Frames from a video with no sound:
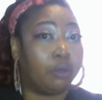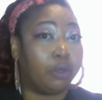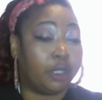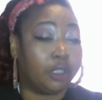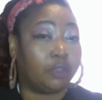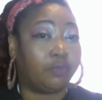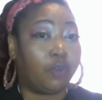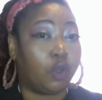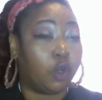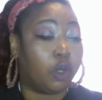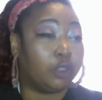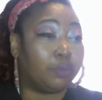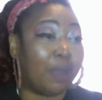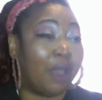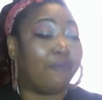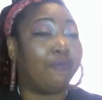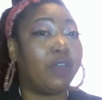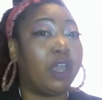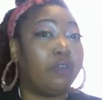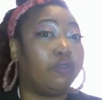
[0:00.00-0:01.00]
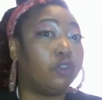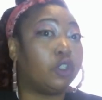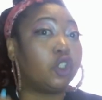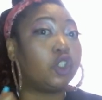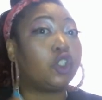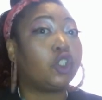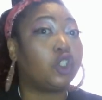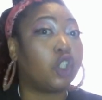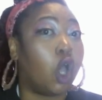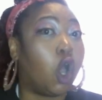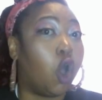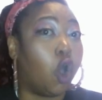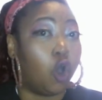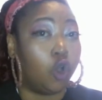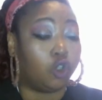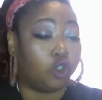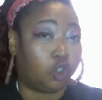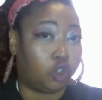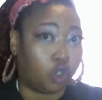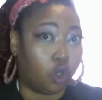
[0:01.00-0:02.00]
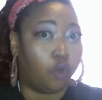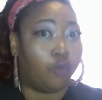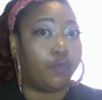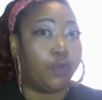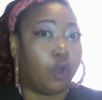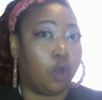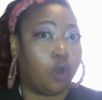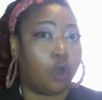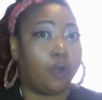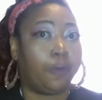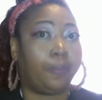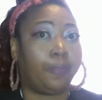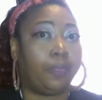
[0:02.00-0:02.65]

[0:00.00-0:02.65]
as far as my favorite song so far.